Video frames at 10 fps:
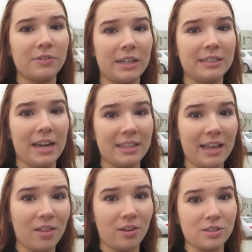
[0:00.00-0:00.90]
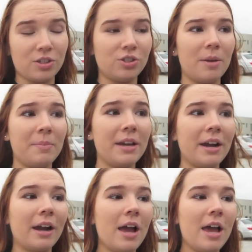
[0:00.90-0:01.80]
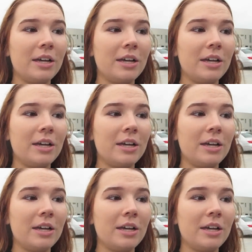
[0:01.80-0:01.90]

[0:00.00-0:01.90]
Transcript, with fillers: was going to take that long to ship here